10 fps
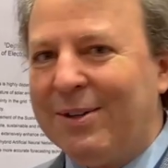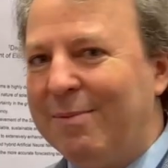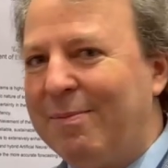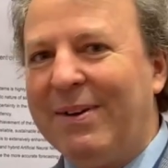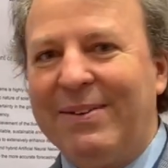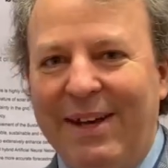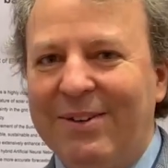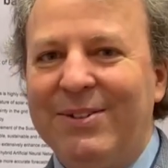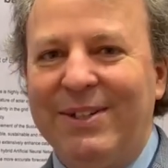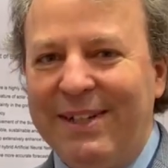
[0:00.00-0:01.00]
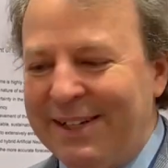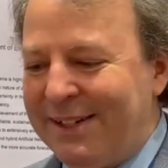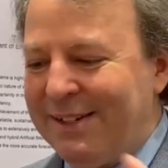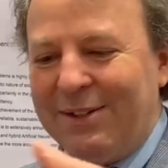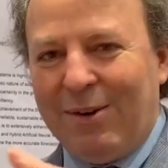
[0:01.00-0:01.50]
compared to energy
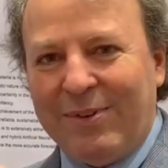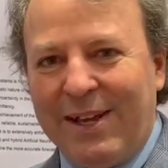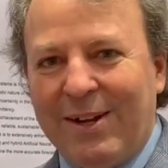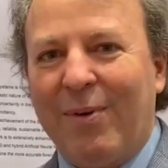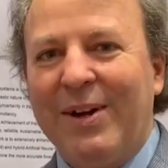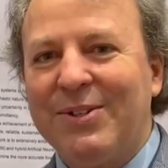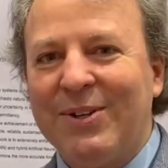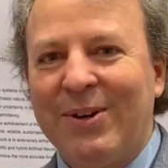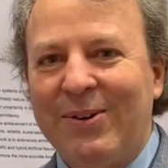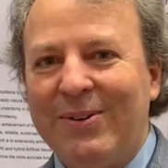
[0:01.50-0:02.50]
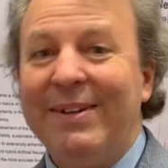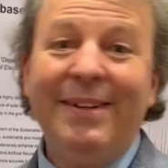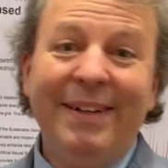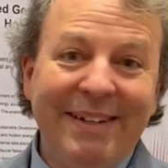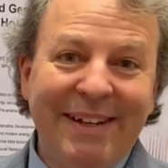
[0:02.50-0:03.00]
in, or take a ratio,
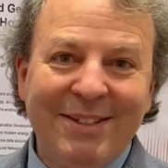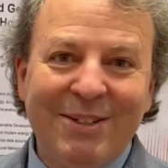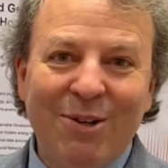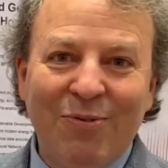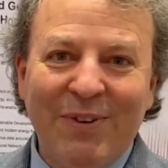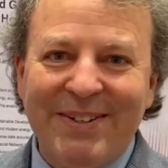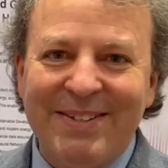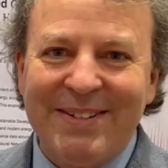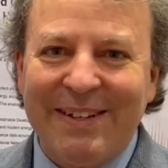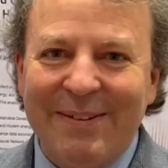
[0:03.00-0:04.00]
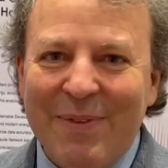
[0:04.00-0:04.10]
and that's your efficiency.